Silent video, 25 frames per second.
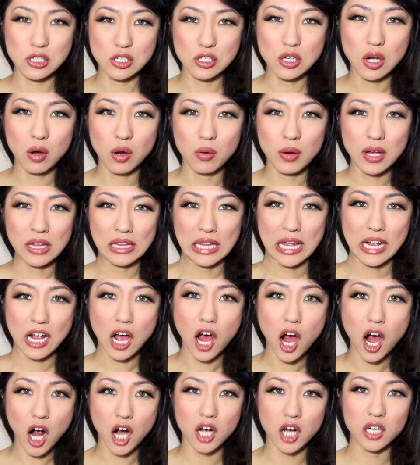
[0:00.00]
You don't want like
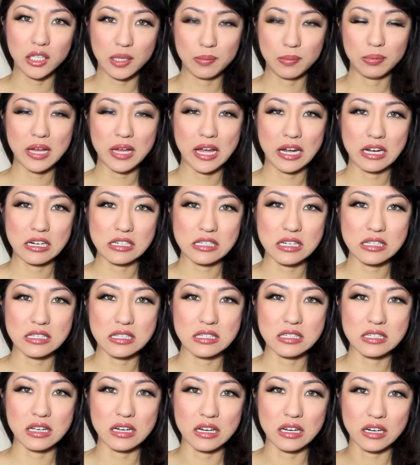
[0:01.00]
hard lip liners because
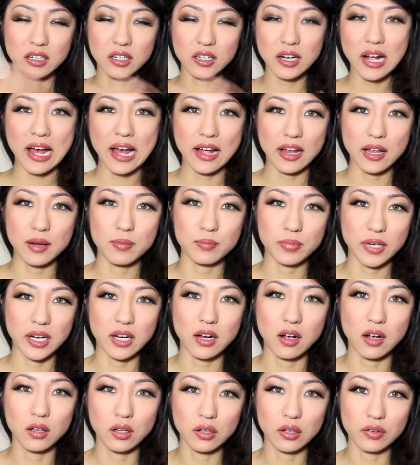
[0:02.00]
it's gonna crack and
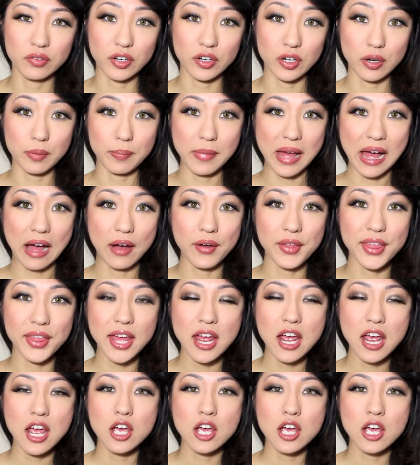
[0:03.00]
break all over your mouth.